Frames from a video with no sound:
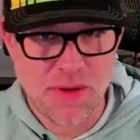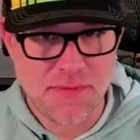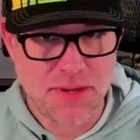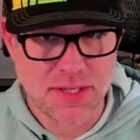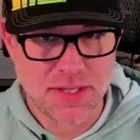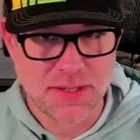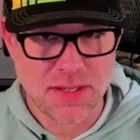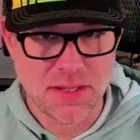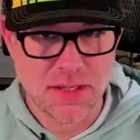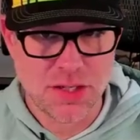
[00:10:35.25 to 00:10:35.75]
if
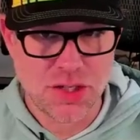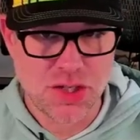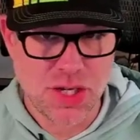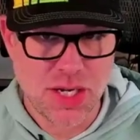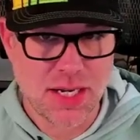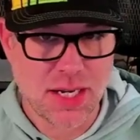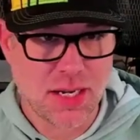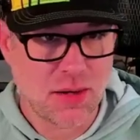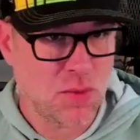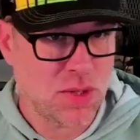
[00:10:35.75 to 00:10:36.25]
it's
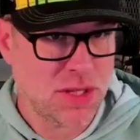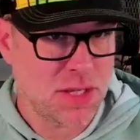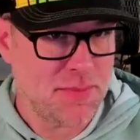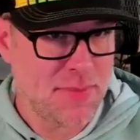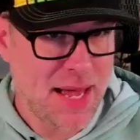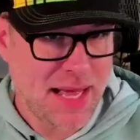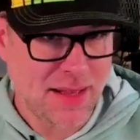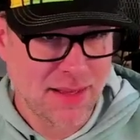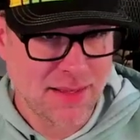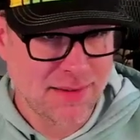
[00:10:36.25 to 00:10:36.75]
legit and what
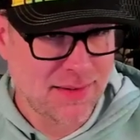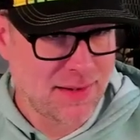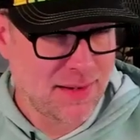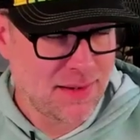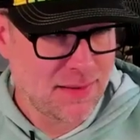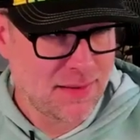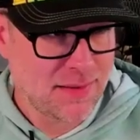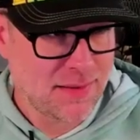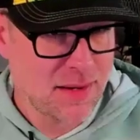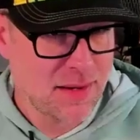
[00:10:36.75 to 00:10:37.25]
the balance
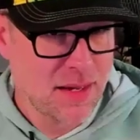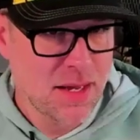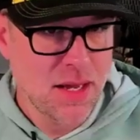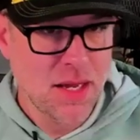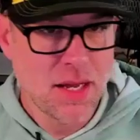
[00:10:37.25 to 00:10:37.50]
is.